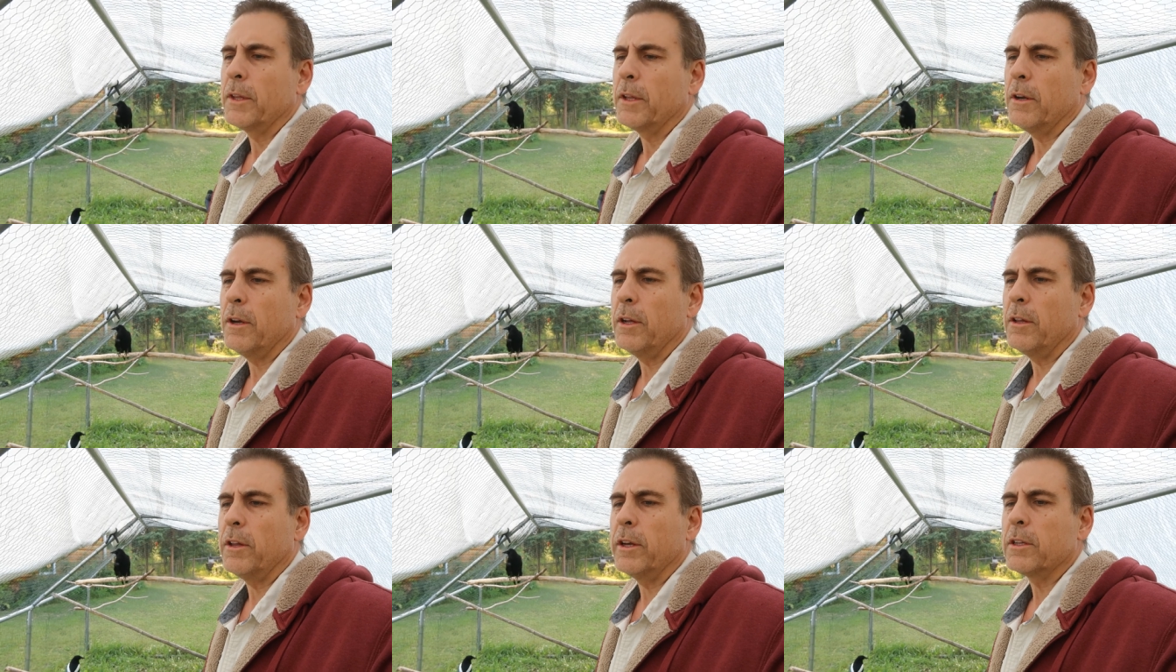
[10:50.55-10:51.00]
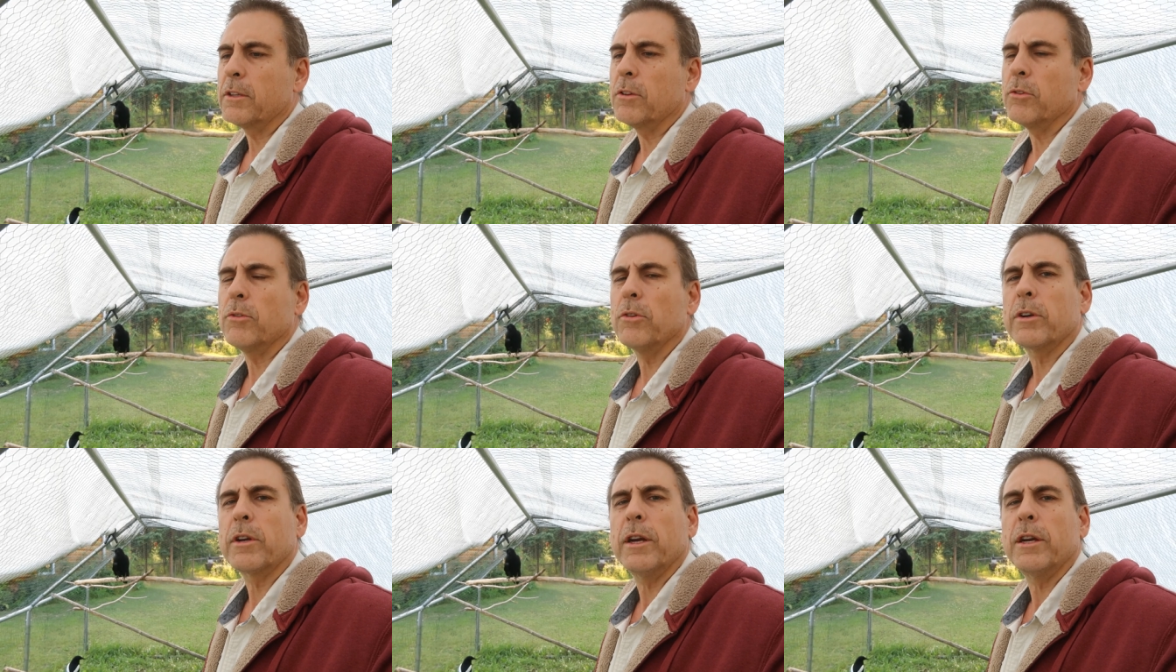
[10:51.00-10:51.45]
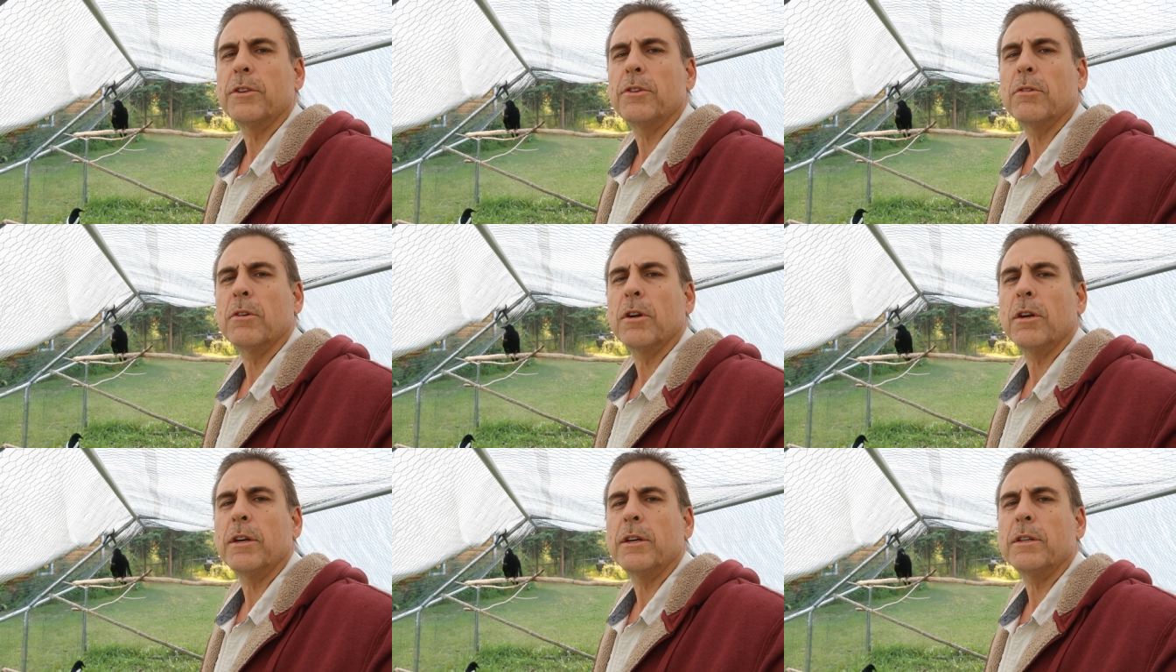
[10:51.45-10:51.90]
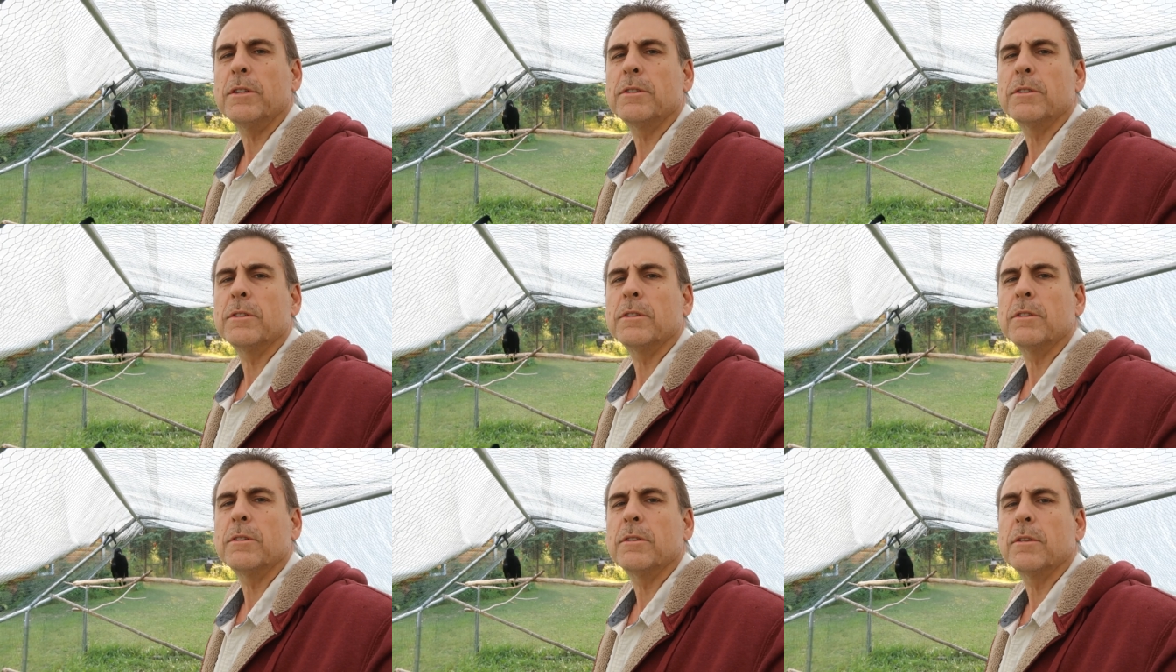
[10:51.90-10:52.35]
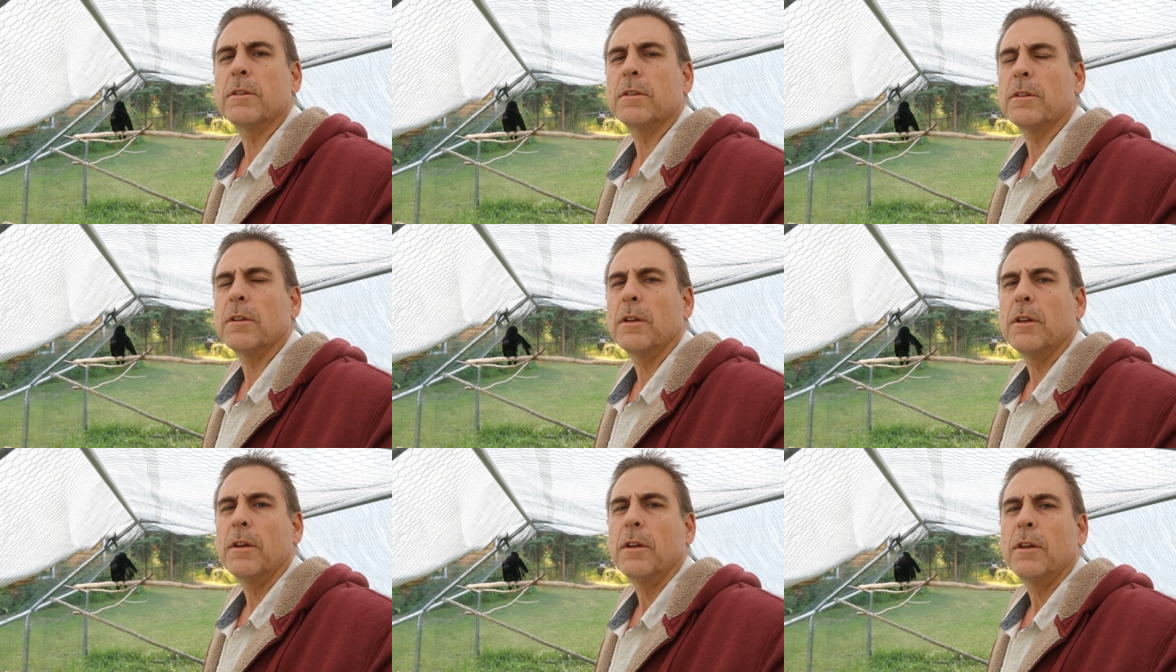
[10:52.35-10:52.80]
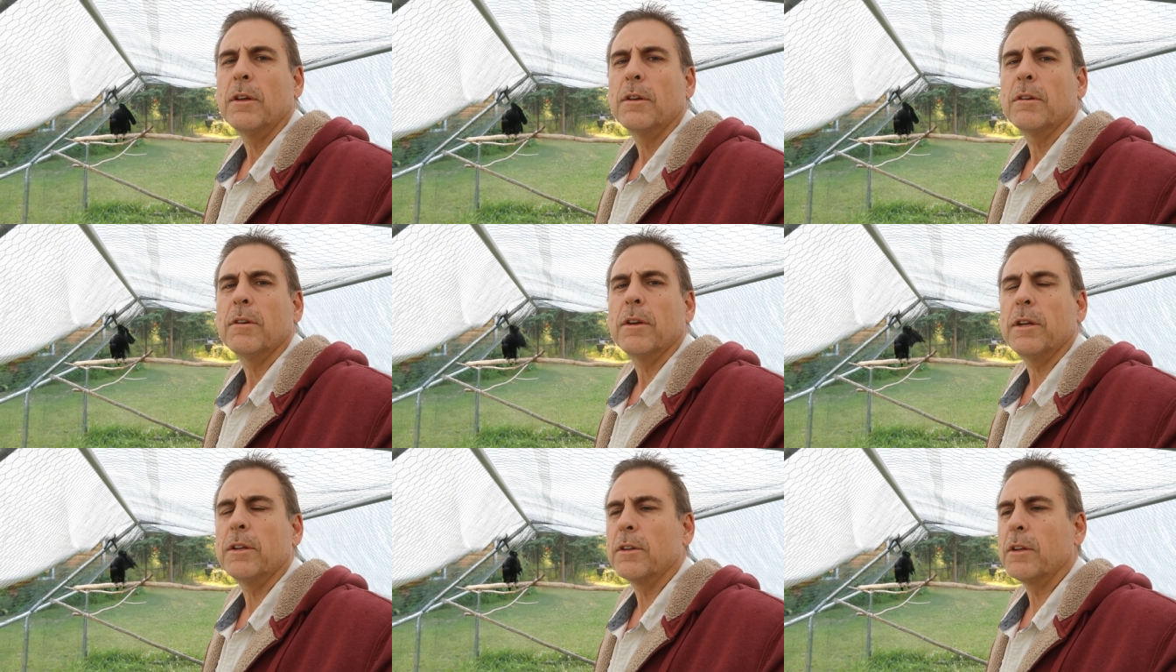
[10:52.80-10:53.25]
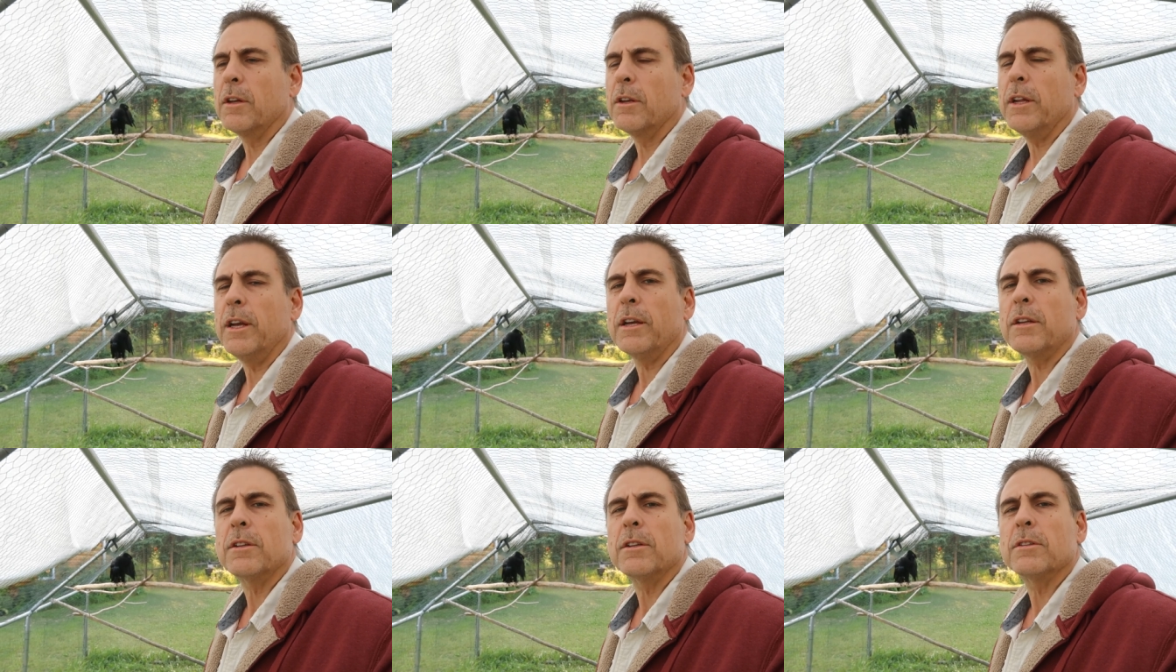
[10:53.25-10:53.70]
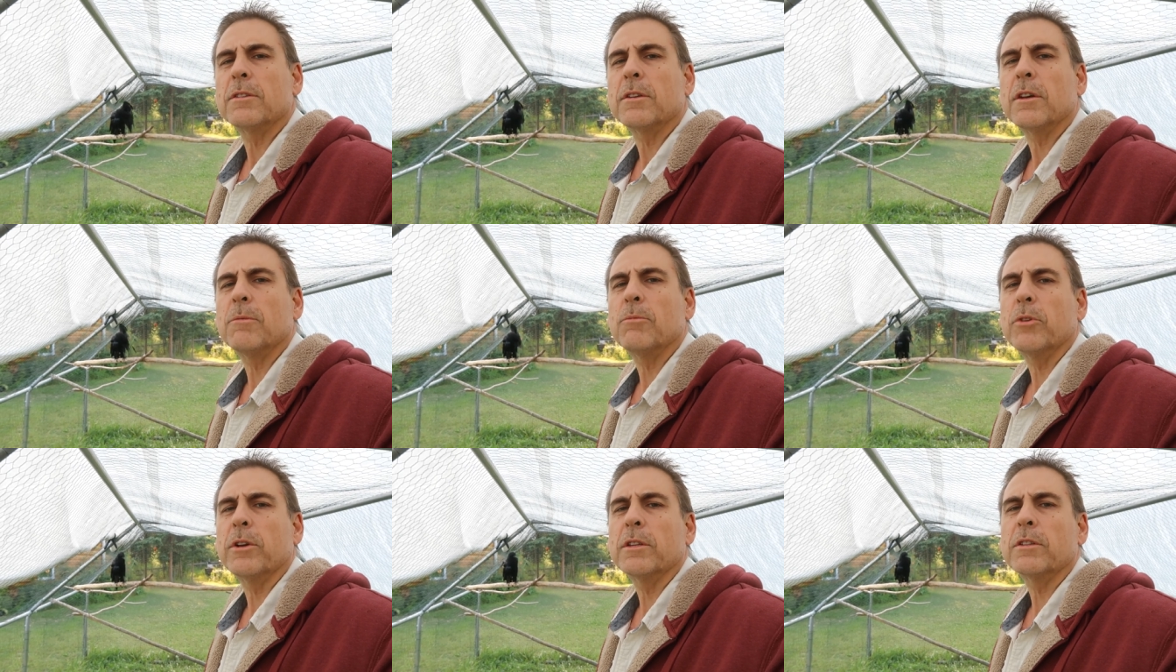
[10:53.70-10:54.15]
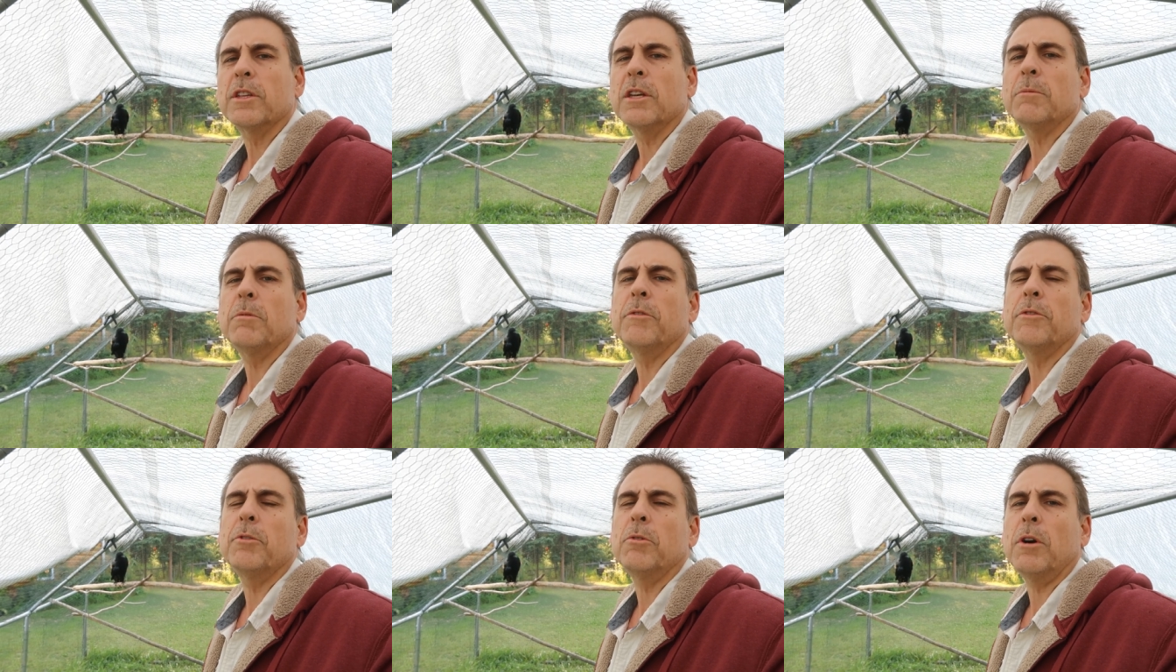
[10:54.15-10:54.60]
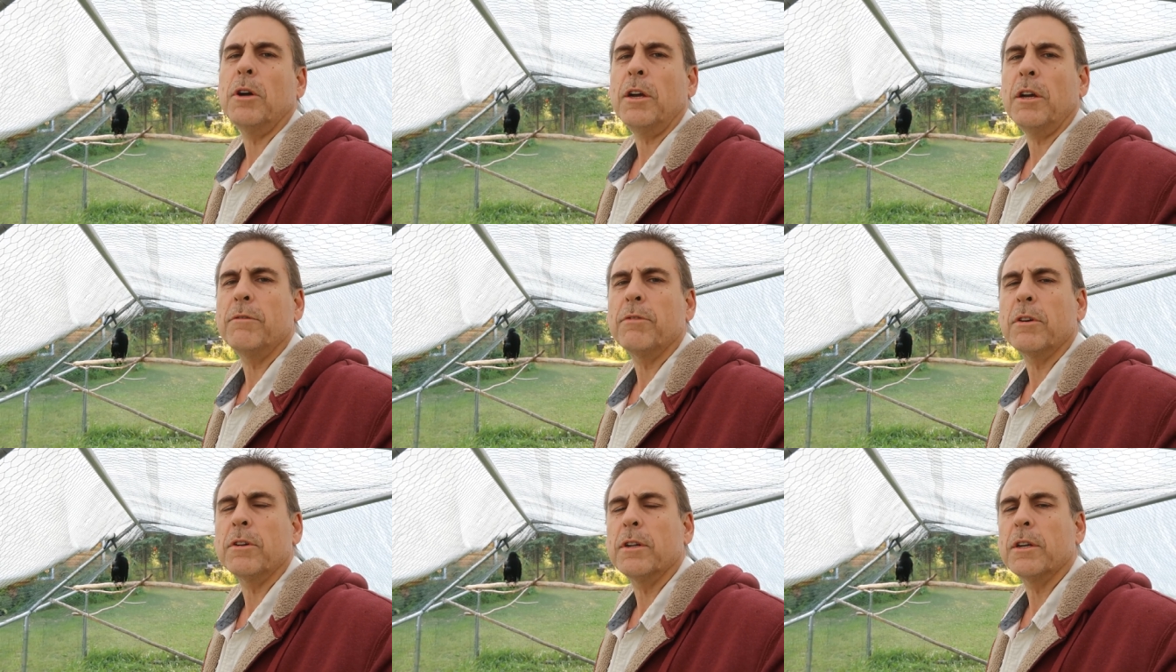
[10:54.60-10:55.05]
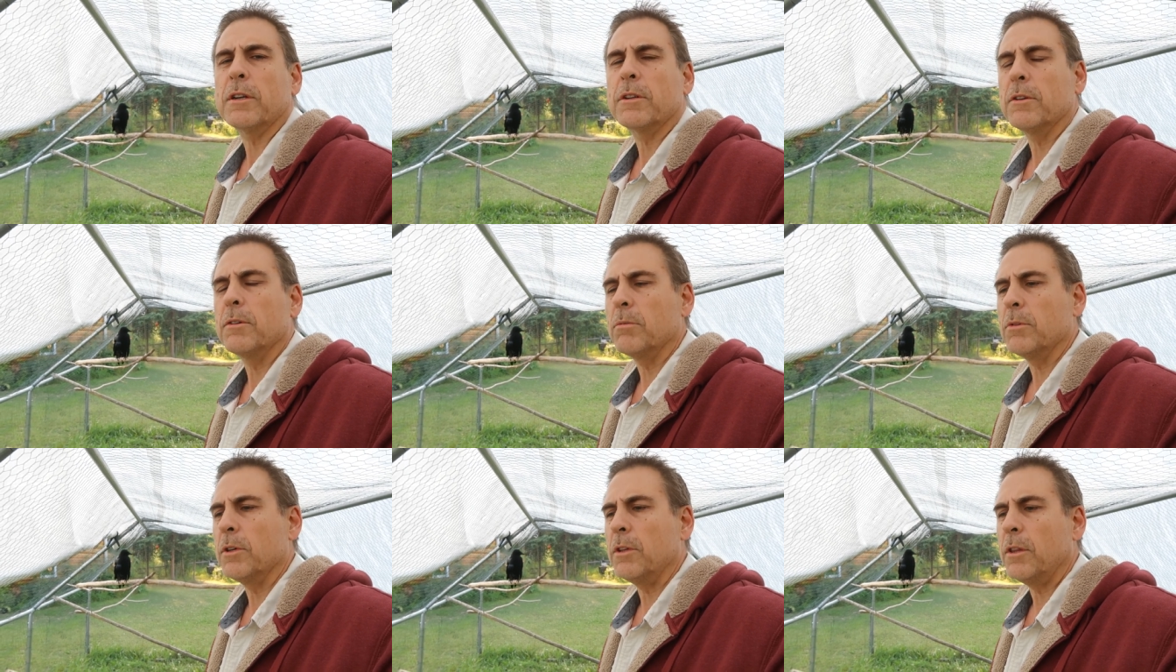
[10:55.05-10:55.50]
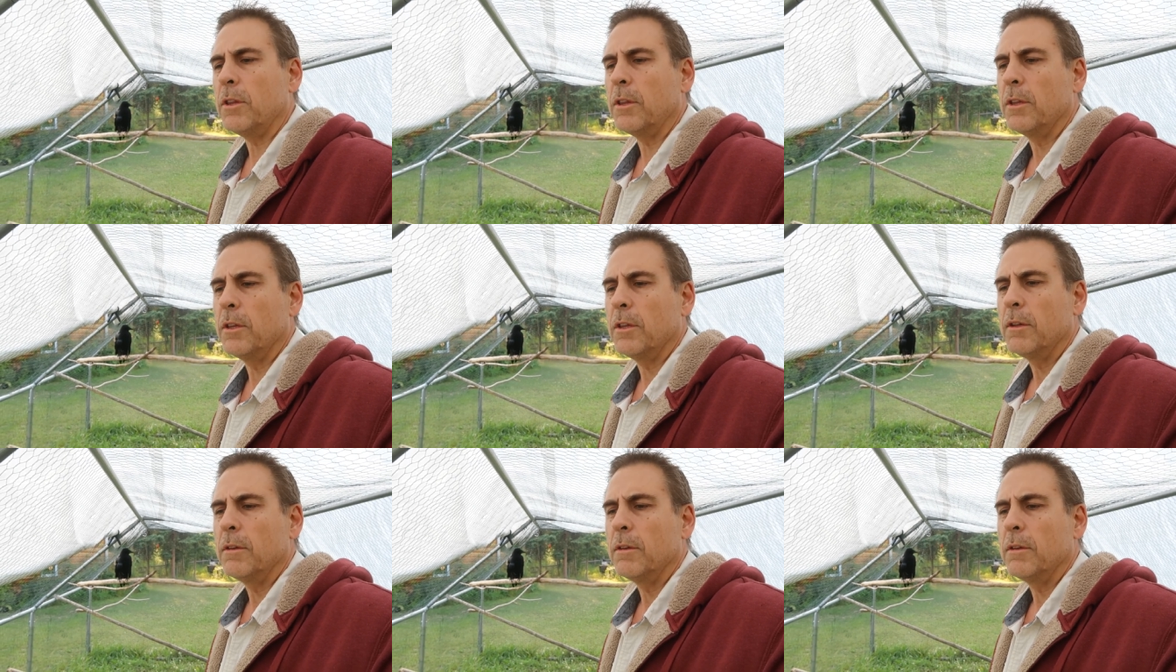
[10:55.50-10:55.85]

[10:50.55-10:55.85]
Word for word: I like to look at you guys and and connect in some way. And some of you I have connected with.